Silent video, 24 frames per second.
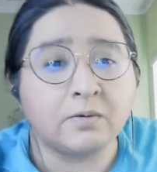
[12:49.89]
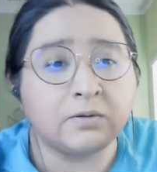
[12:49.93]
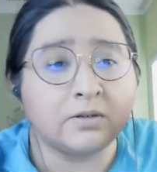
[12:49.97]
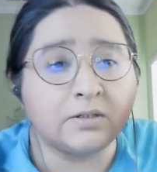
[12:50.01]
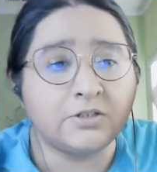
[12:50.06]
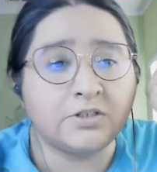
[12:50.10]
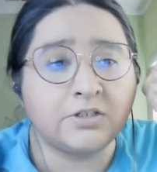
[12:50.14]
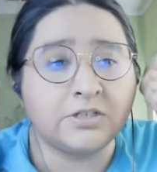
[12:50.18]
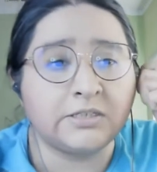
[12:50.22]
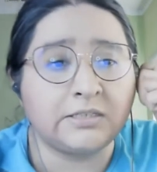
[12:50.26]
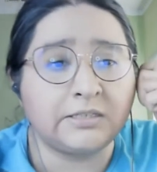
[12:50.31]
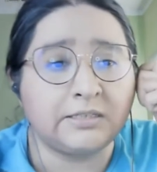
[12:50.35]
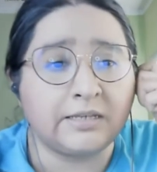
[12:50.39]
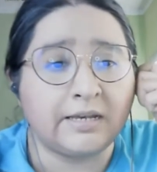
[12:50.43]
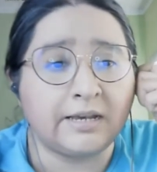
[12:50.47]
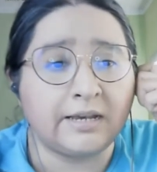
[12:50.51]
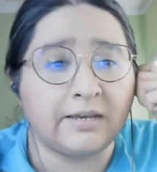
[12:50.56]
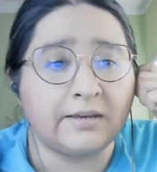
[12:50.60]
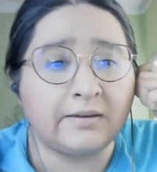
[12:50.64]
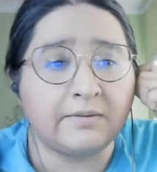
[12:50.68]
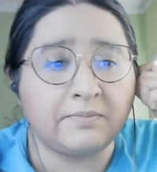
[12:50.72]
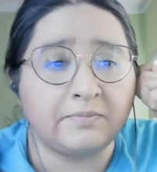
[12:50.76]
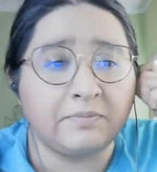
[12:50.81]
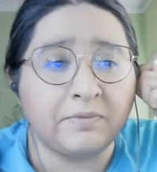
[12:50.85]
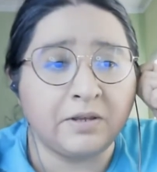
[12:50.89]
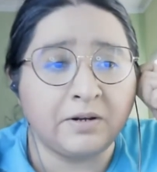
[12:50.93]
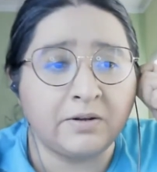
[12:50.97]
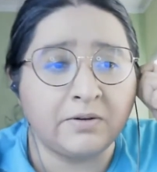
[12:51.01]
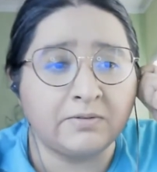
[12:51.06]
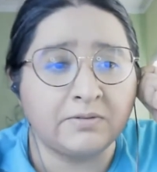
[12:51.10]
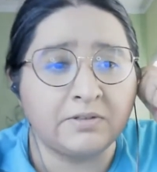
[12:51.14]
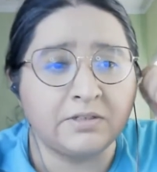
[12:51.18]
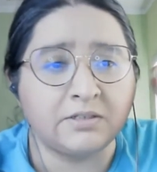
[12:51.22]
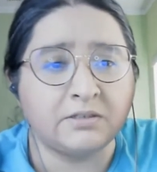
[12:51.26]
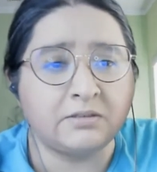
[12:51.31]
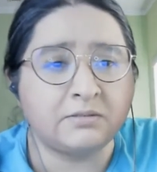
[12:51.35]
or just
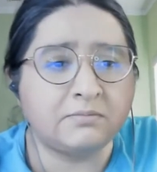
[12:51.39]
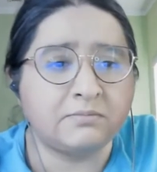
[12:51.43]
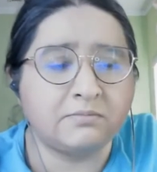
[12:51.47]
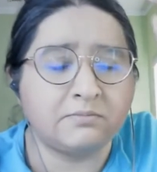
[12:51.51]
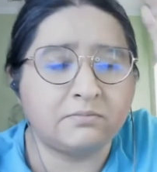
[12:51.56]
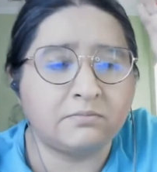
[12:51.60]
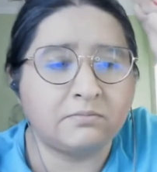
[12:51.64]
just